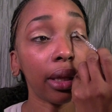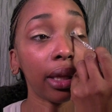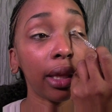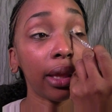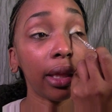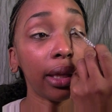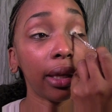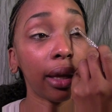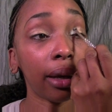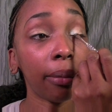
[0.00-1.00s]
in
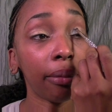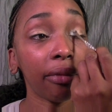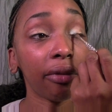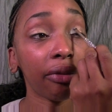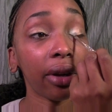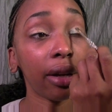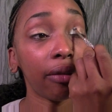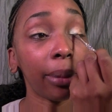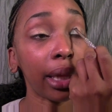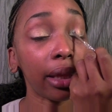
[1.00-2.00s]
the front
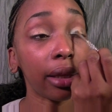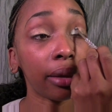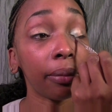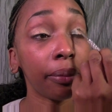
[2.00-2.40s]
of my lid,